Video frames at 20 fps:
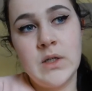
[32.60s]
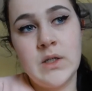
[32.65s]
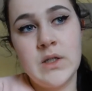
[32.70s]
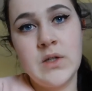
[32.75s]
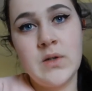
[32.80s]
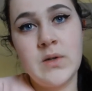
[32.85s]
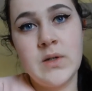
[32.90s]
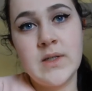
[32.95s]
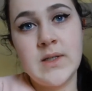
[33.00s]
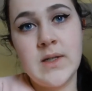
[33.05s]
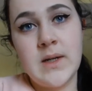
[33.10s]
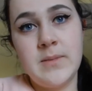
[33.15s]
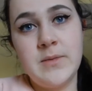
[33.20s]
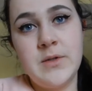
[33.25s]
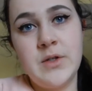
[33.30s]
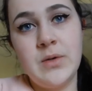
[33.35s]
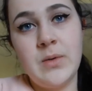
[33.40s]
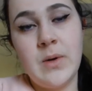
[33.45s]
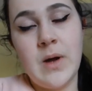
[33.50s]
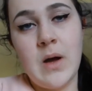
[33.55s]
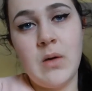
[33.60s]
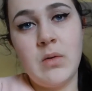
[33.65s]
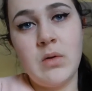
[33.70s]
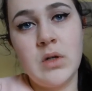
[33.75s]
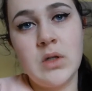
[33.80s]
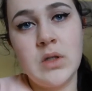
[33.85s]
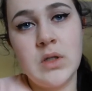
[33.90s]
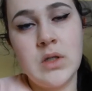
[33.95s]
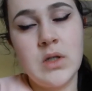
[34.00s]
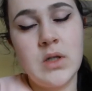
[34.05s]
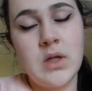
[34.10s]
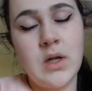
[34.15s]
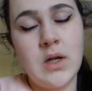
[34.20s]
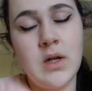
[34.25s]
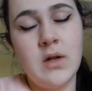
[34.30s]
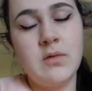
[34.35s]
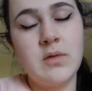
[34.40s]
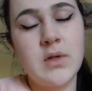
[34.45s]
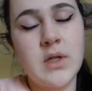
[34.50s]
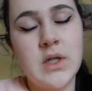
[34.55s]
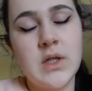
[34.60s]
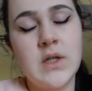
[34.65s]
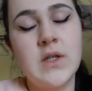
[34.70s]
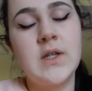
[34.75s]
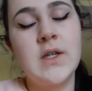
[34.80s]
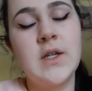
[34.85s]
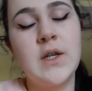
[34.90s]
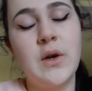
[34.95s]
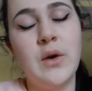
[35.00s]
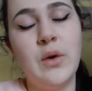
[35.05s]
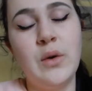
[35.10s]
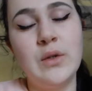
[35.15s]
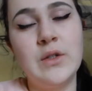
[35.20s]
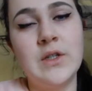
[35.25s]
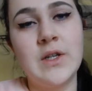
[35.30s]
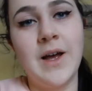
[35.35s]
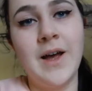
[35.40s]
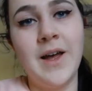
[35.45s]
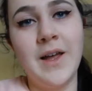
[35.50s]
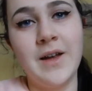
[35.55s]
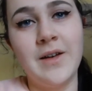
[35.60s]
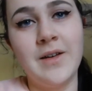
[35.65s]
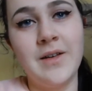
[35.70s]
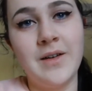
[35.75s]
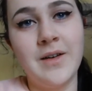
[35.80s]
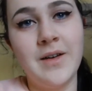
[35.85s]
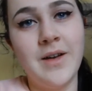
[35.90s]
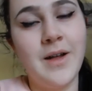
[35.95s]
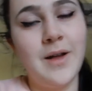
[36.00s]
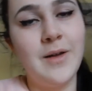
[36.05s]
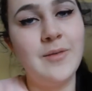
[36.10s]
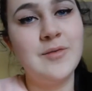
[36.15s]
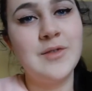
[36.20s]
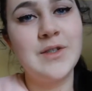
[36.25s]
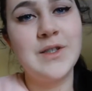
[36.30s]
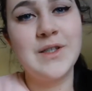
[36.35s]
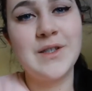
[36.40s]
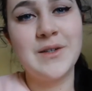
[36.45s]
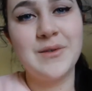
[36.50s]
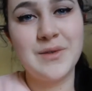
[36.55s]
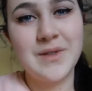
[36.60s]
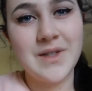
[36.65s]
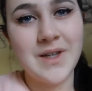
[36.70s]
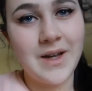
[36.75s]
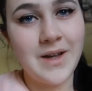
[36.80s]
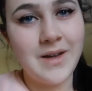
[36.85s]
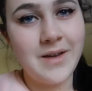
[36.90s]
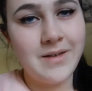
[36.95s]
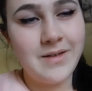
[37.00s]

So I slept 2 hours and I'm so tired. So tired.